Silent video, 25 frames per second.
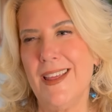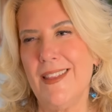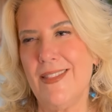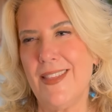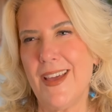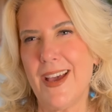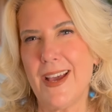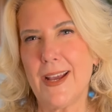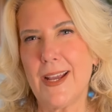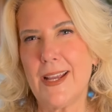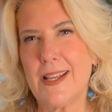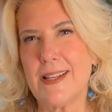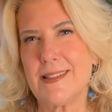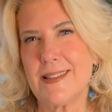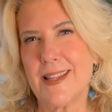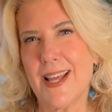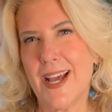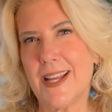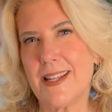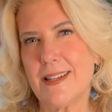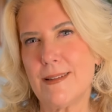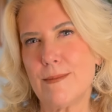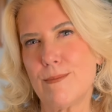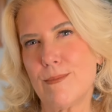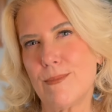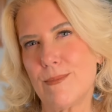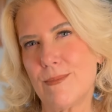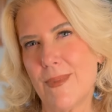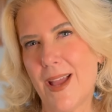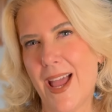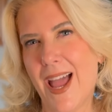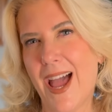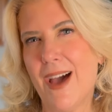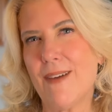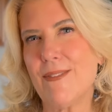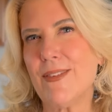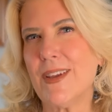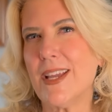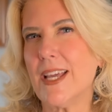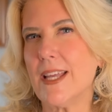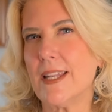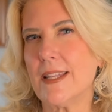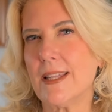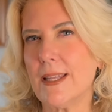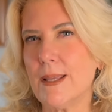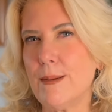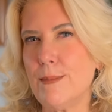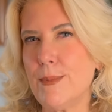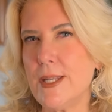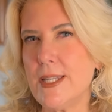that having
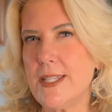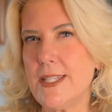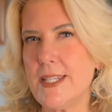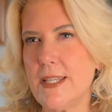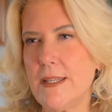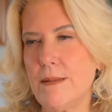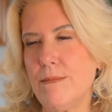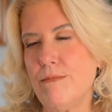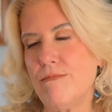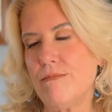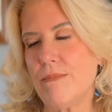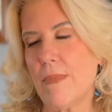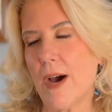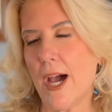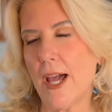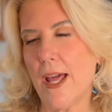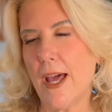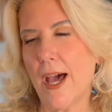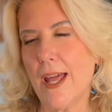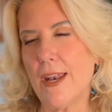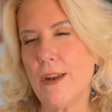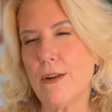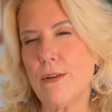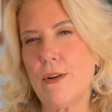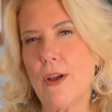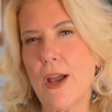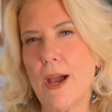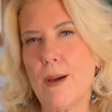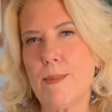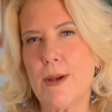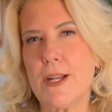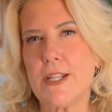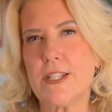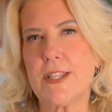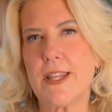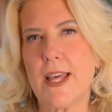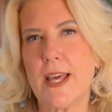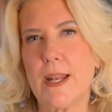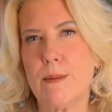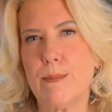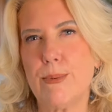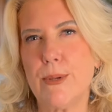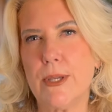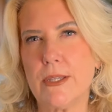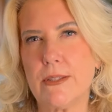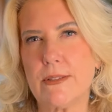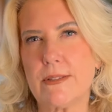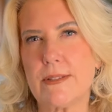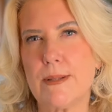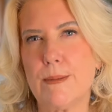unlimited, I don't know how much that
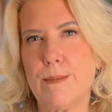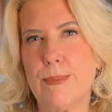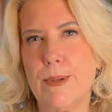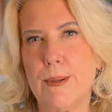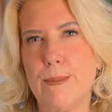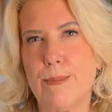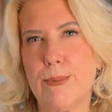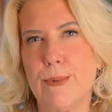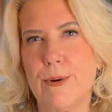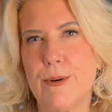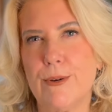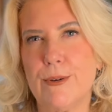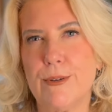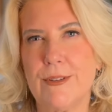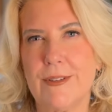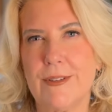appeals to people.